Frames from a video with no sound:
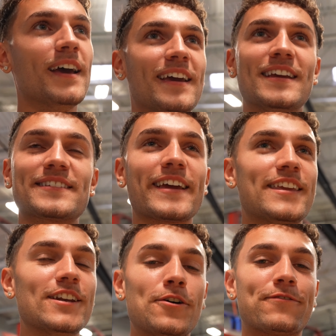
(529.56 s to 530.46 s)
He's like,
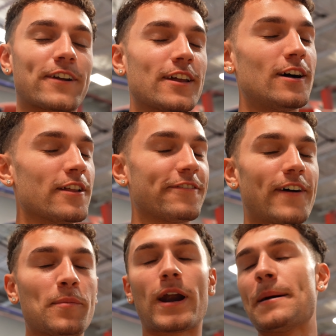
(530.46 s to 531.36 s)
you know, forget all the
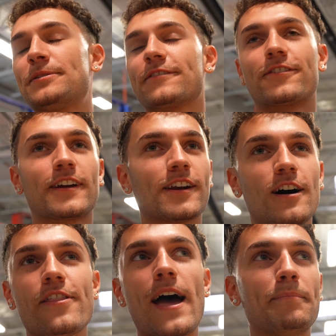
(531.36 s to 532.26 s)
fiber optic, forget
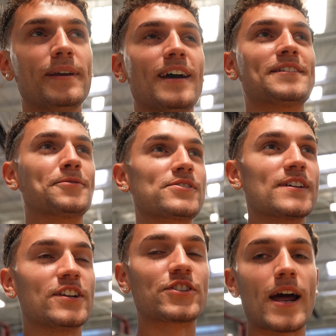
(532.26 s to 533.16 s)
all that BS. We're just
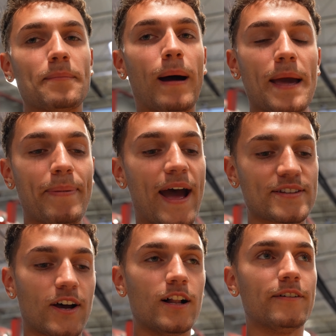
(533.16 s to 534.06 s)
gonna try to
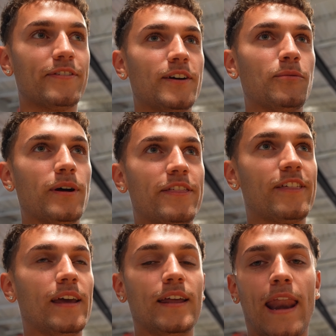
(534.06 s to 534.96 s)
bypass all of it with
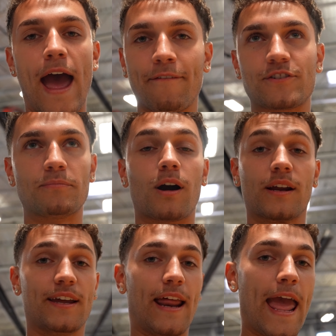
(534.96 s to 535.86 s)
an
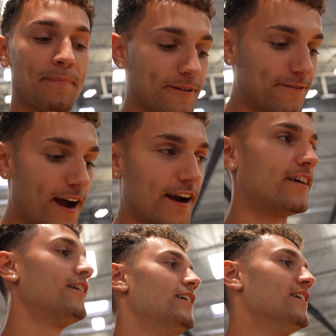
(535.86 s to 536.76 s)
aftermarket
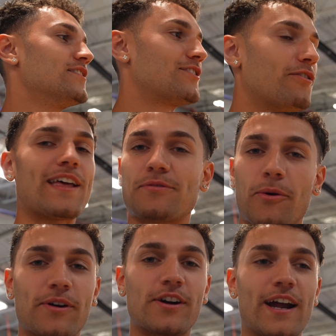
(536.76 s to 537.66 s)
amplifier. So that's what
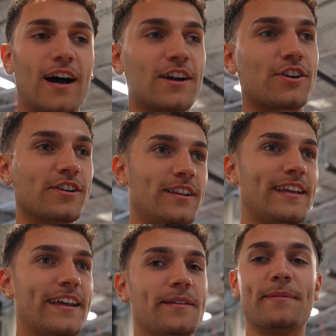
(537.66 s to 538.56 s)
we're
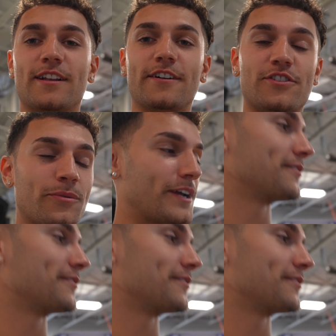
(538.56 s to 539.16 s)
currently in the middle of doing.